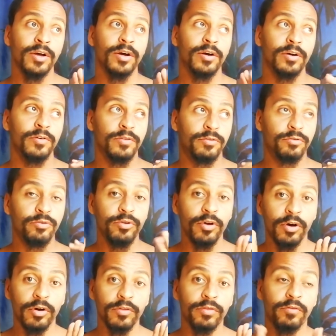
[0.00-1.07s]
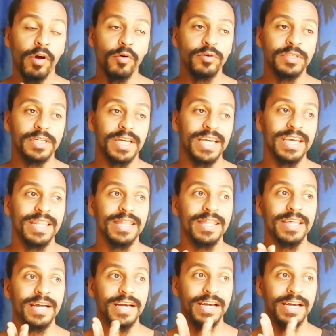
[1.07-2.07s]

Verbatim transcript: uh, through your throat in the